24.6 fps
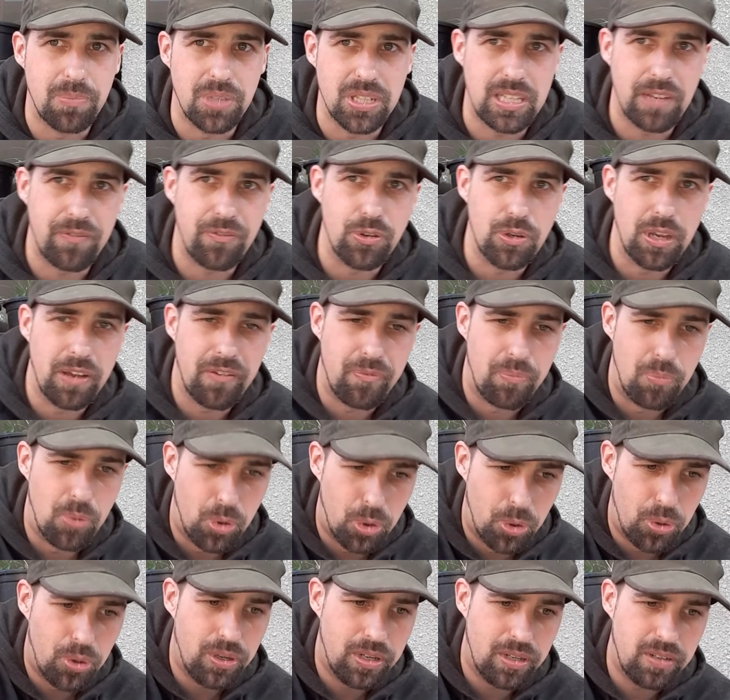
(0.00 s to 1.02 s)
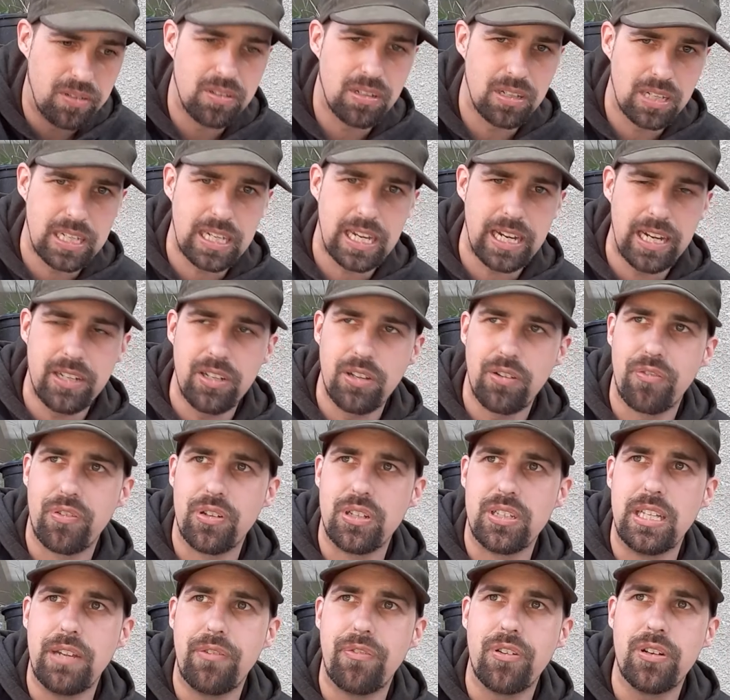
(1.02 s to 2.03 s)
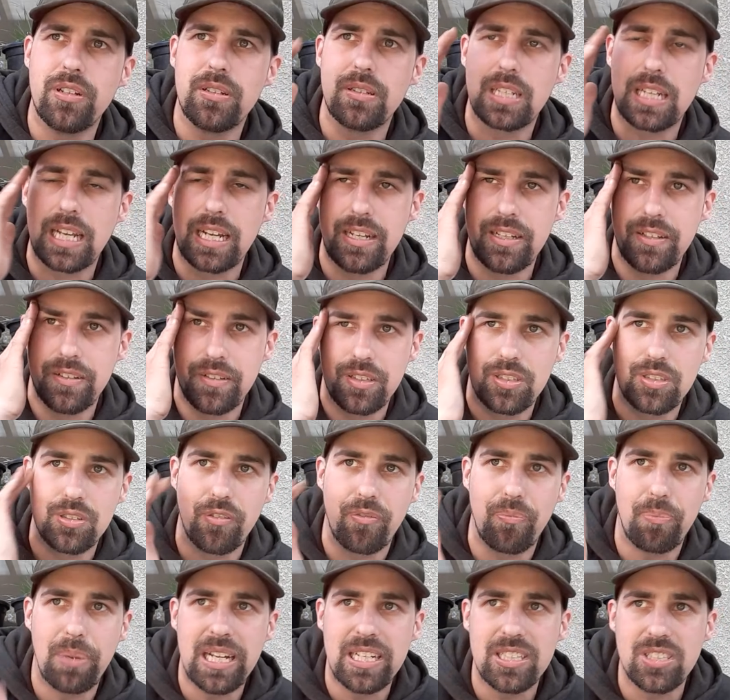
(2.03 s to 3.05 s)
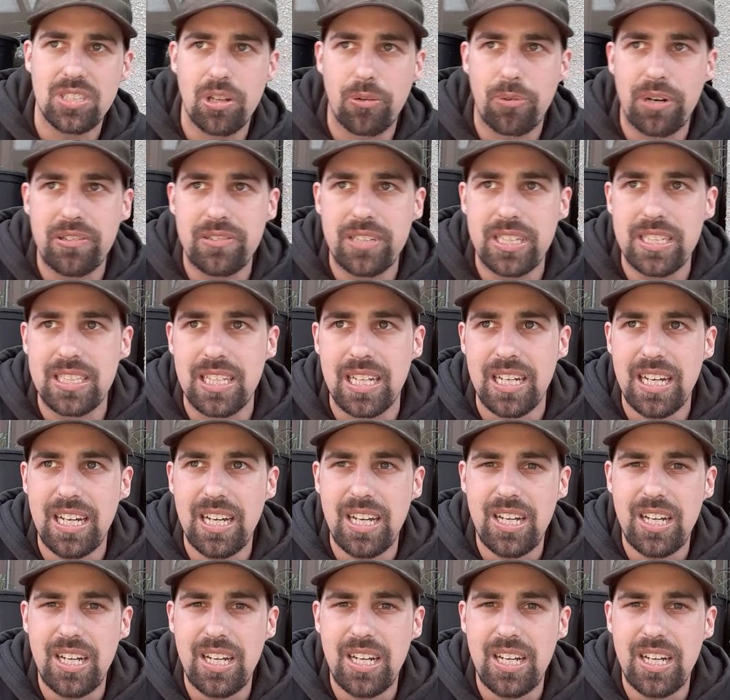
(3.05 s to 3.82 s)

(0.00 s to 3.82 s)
But if you have more kind of a different kinds of plants around it,